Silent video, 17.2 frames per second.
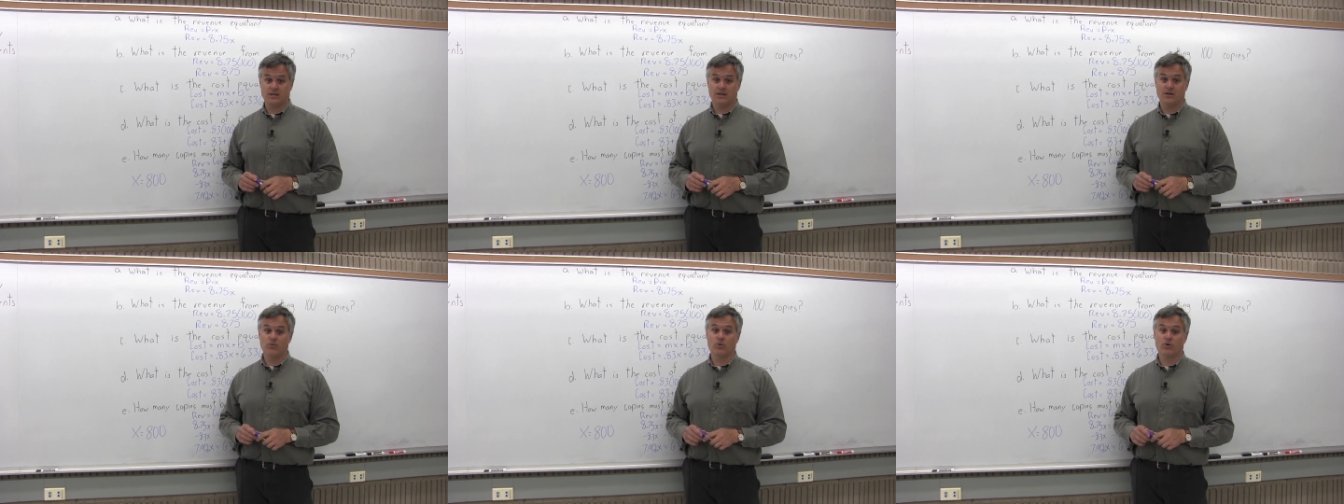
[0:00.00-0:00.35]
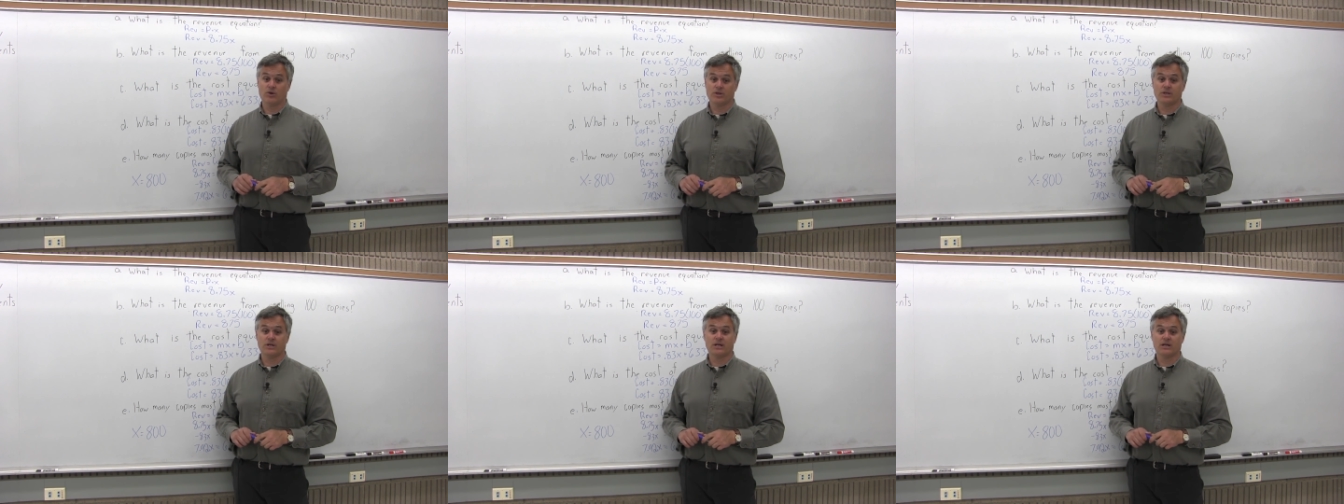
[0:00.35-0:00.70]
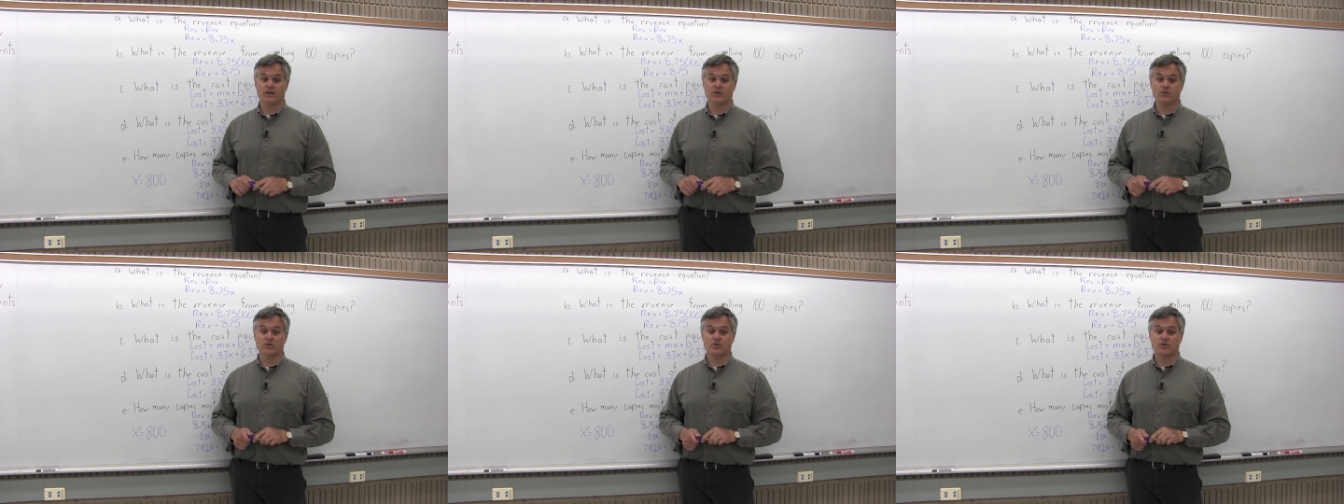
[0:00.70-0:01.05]
and more than
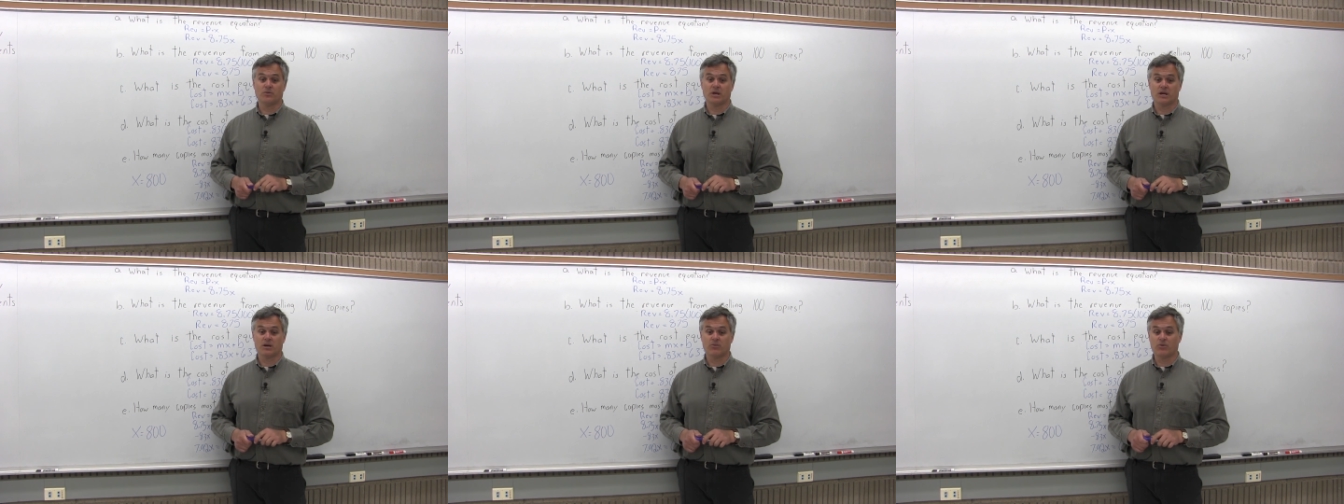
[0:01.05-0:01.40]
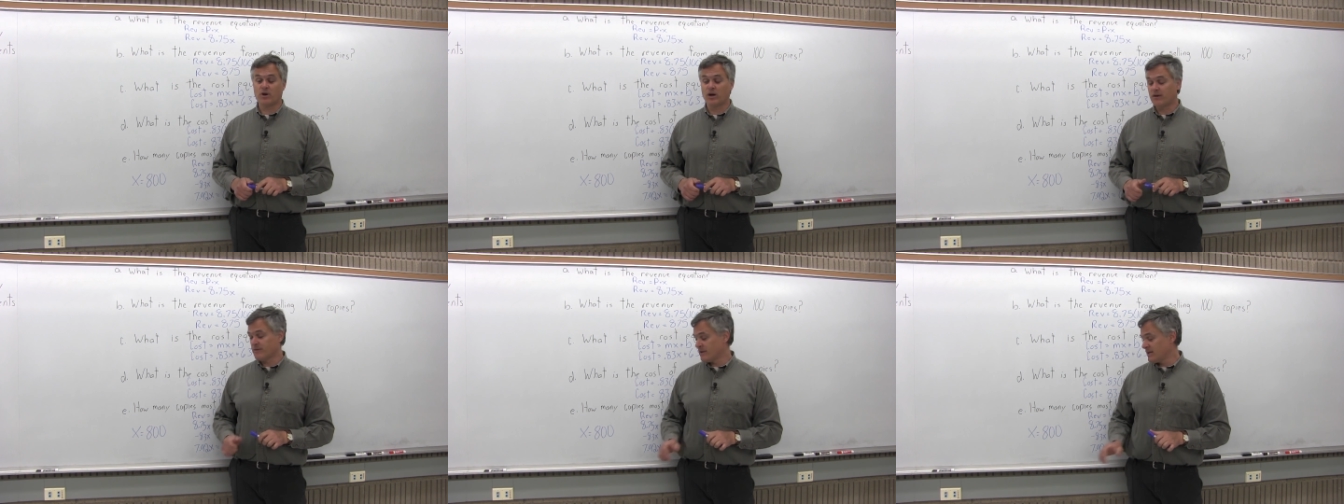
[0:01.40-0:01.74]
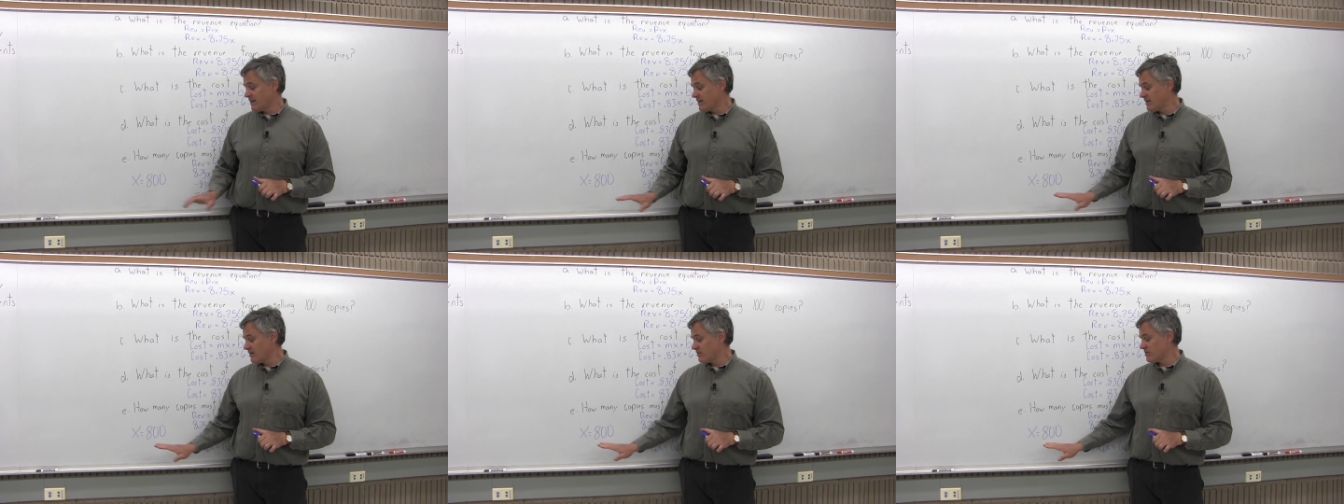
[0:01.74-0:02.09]
800, you'll make a profit.
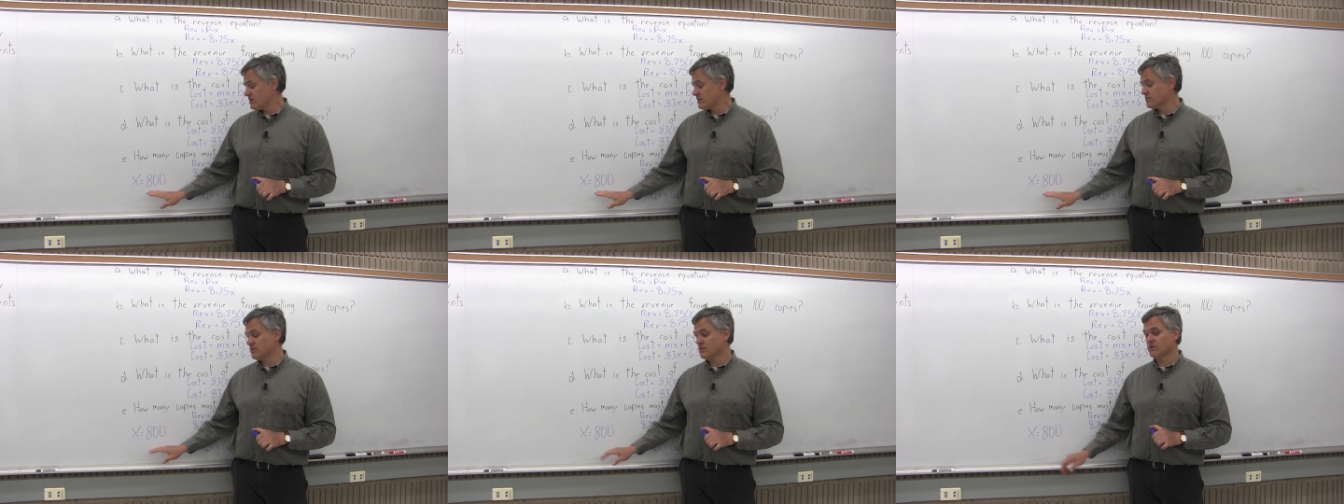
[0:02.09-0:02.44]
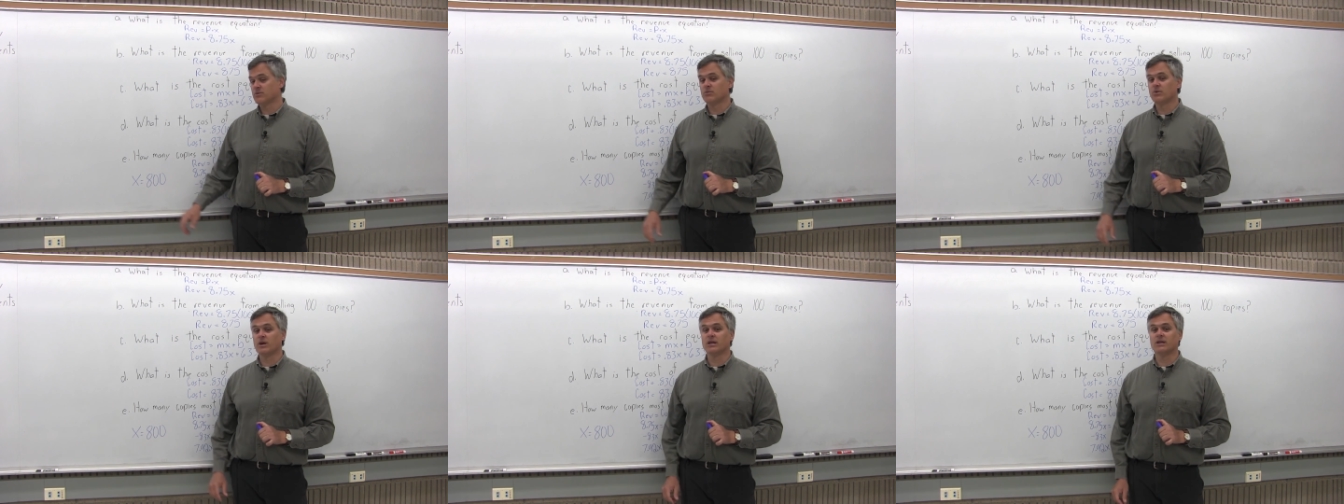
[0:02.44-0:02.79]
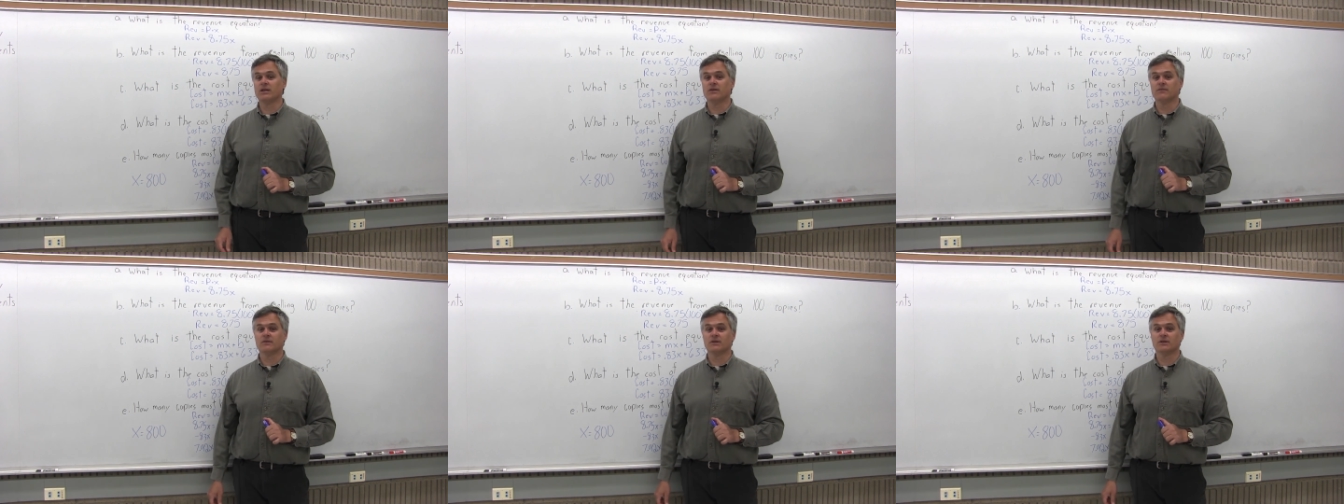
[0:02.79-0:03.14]
800 is where you break
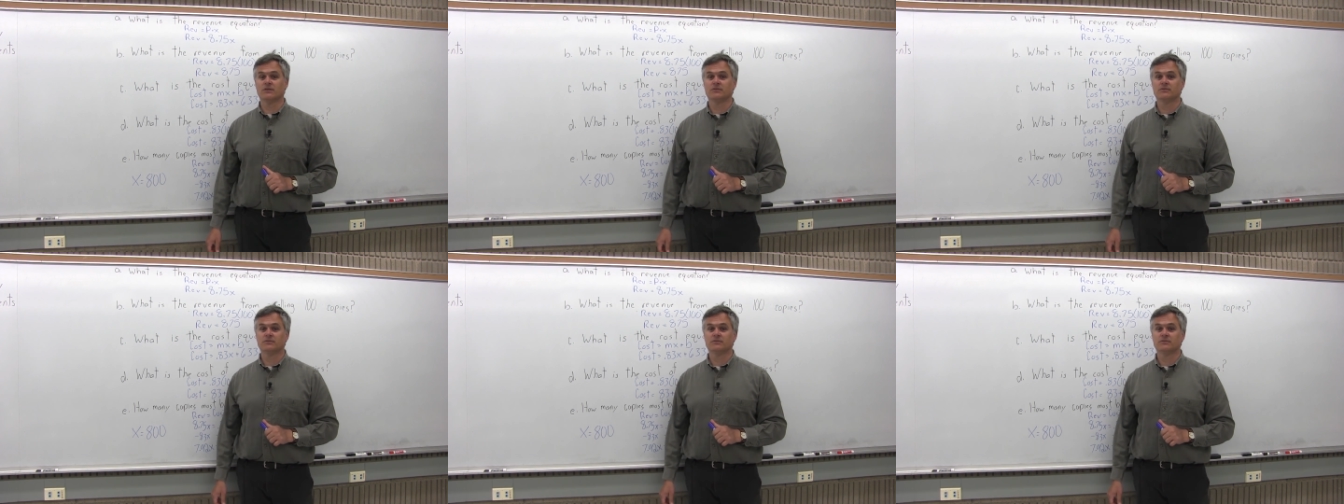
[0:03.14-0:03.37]
even.